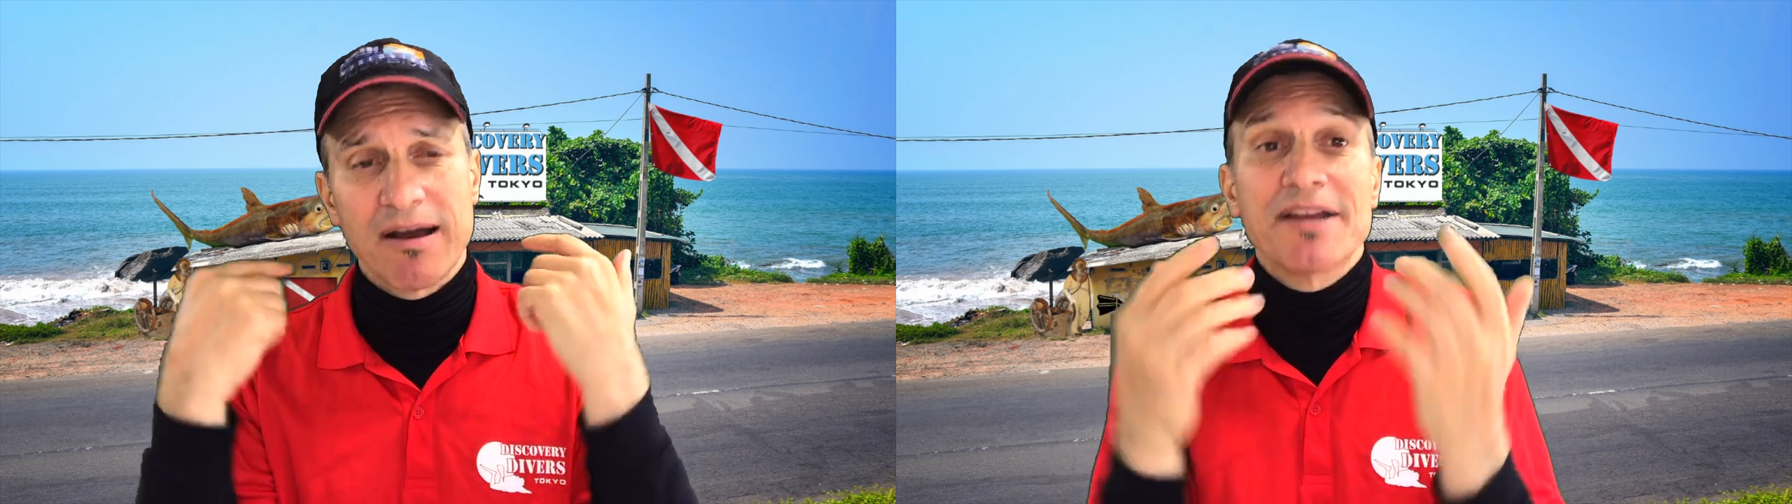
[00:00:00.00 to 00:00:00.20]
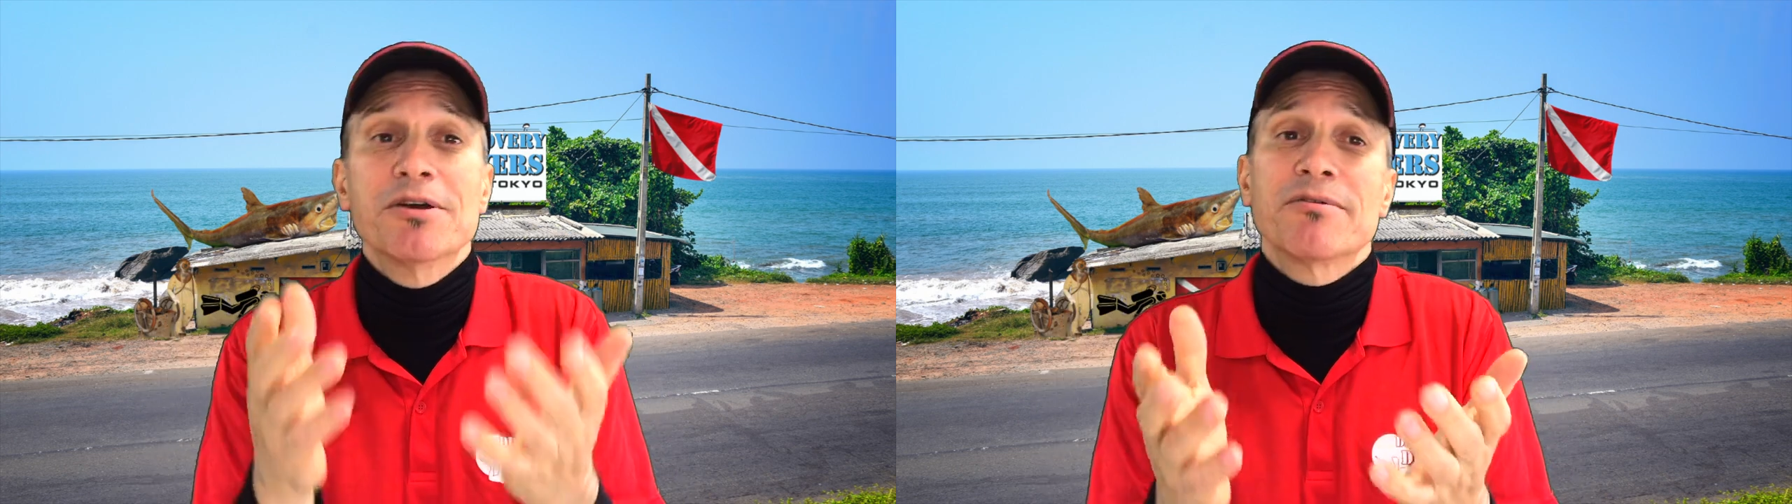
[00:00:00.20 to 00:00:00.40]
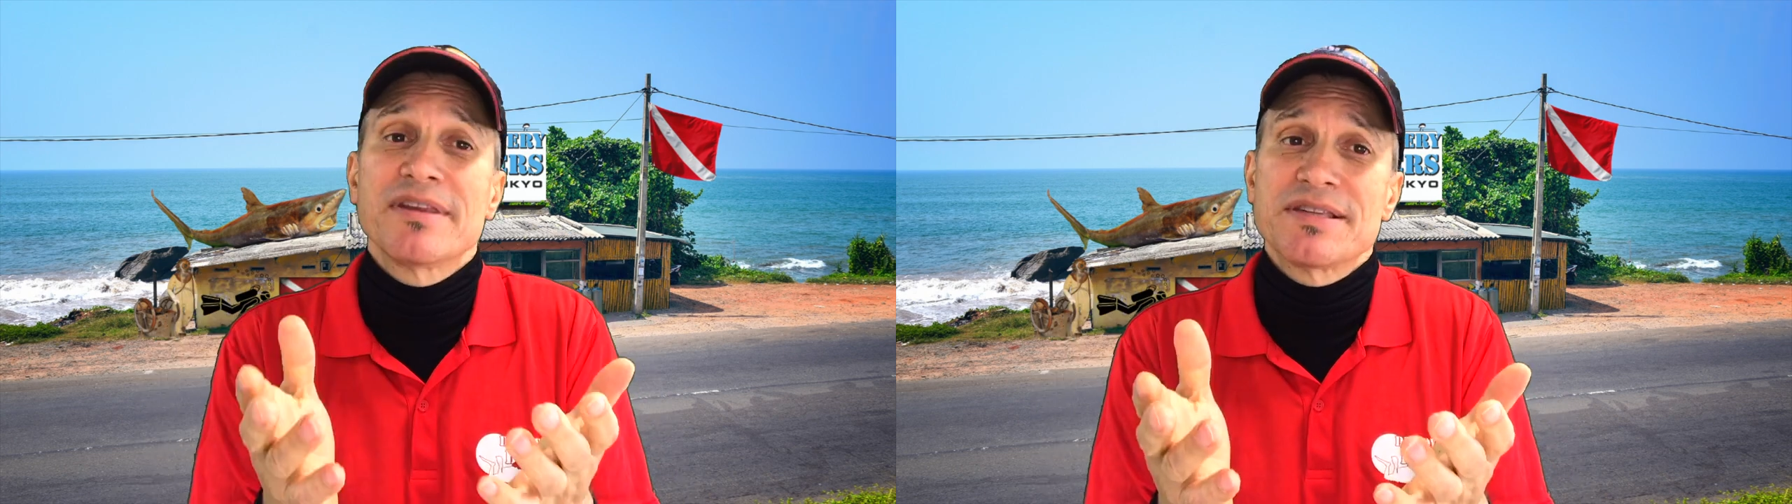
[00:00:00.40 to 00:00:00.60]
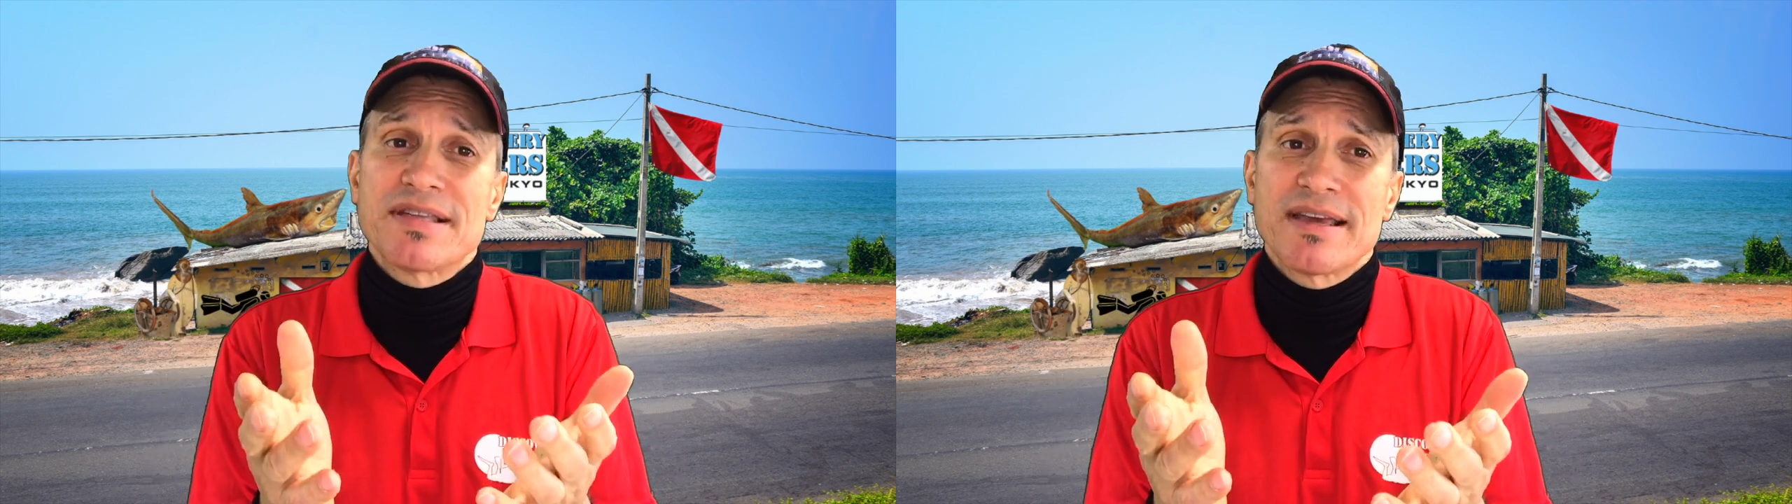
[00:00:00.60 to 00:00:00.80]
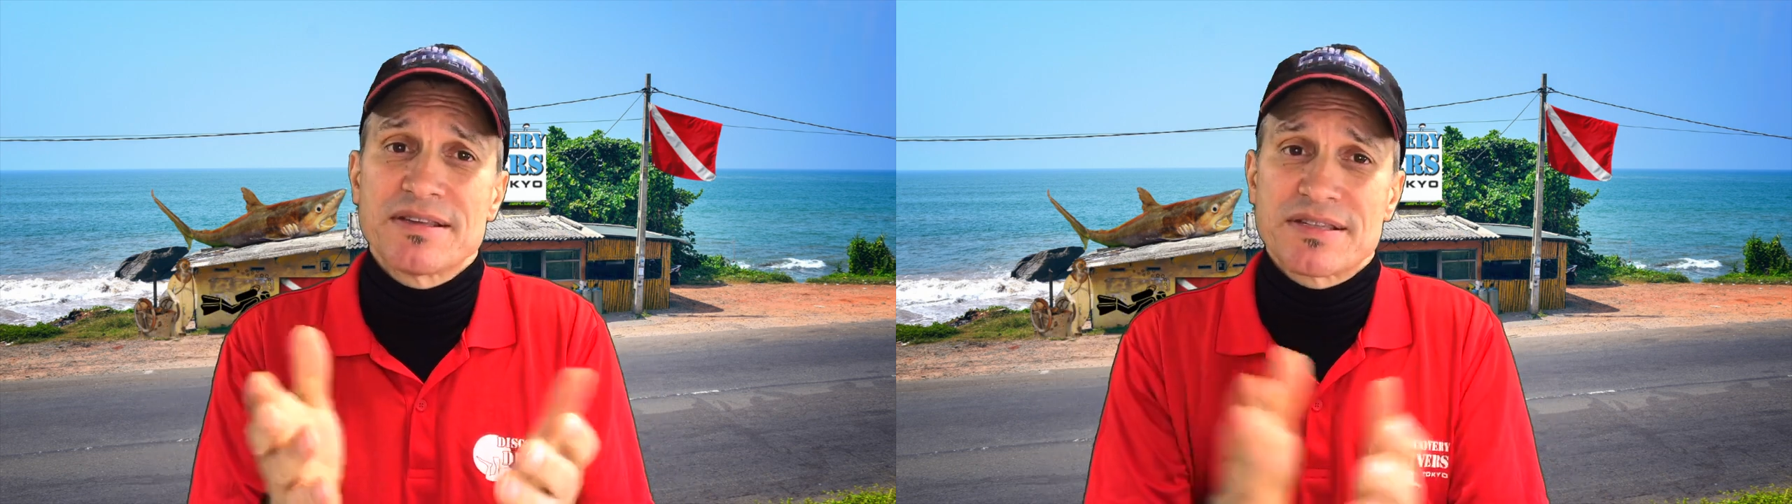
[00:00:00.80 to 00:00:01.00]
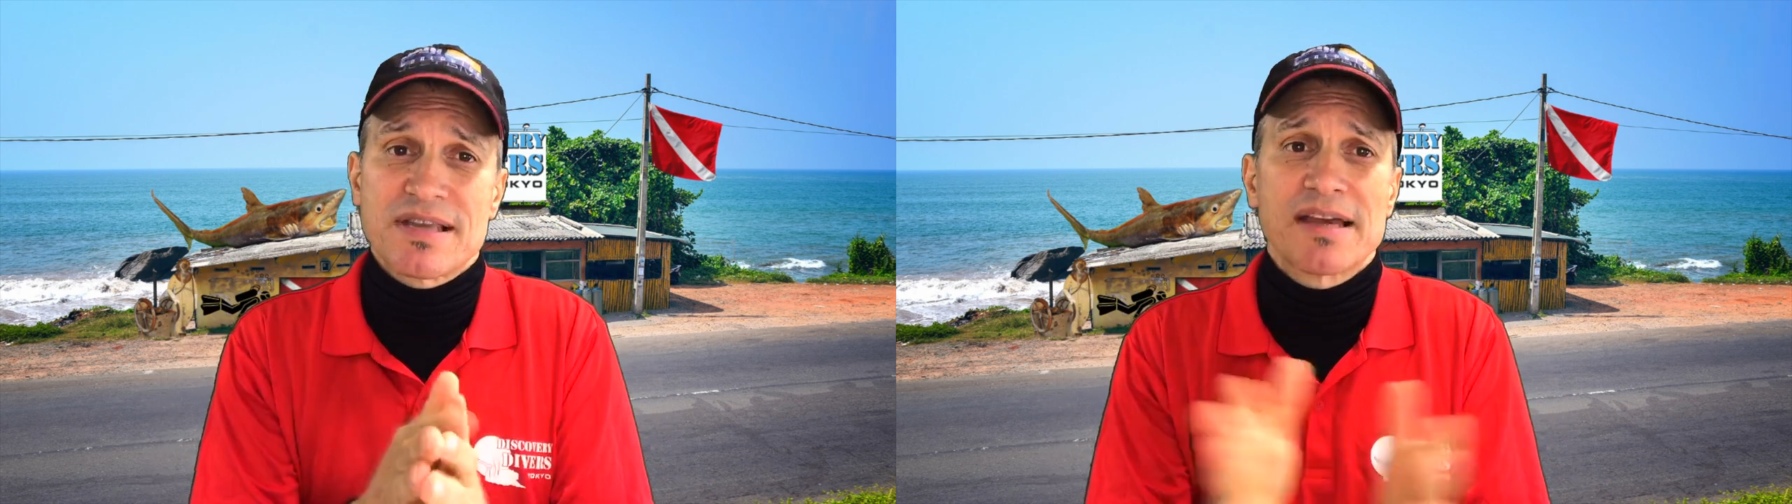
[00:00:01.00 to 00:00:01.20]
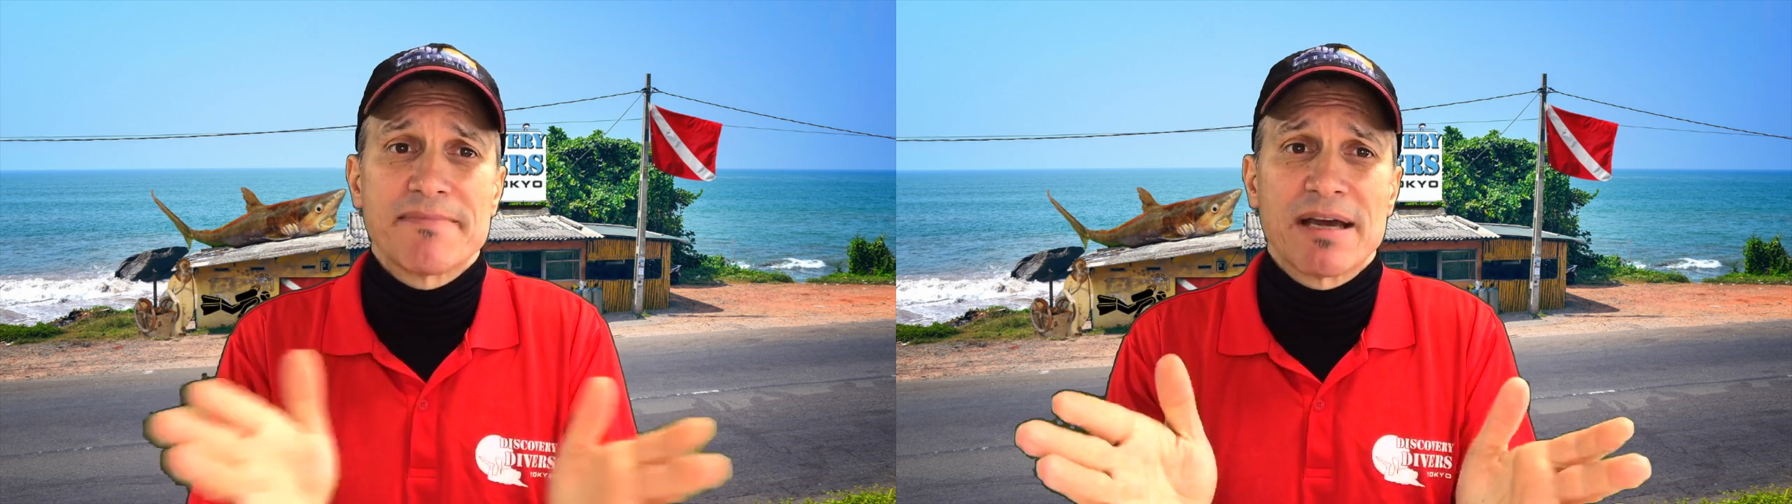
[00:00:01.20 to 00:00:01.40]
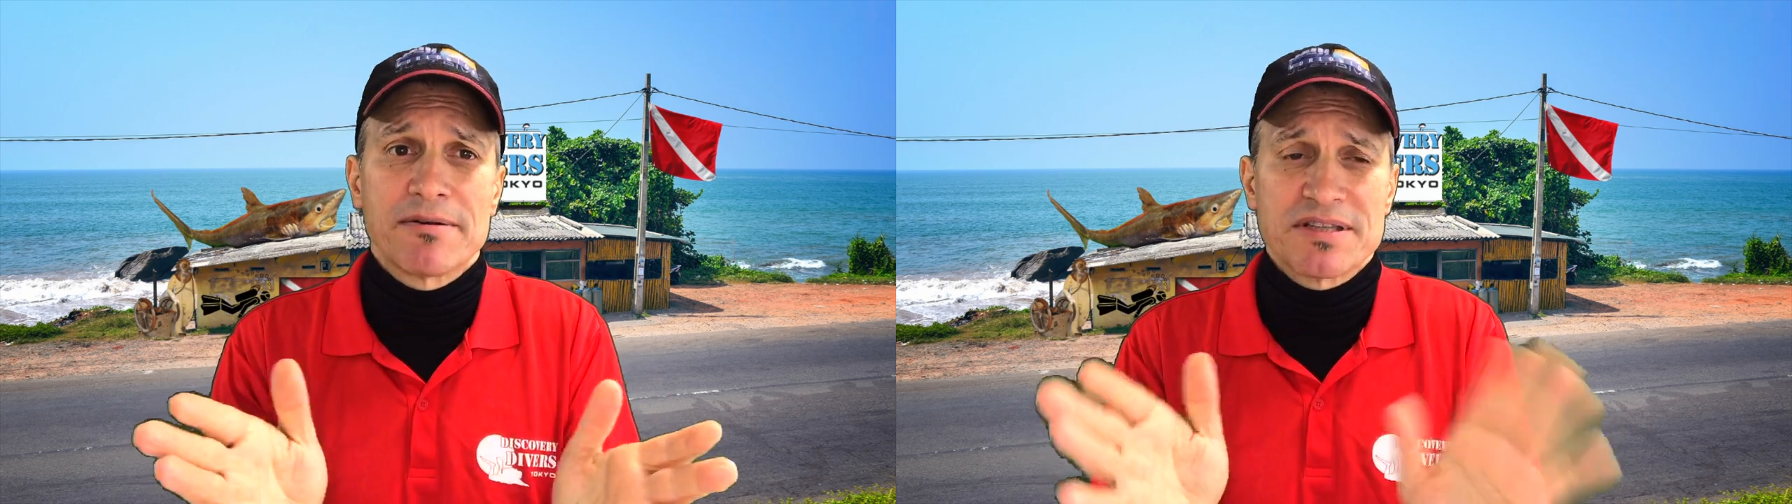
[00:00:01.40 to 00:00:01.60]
I know these days side mount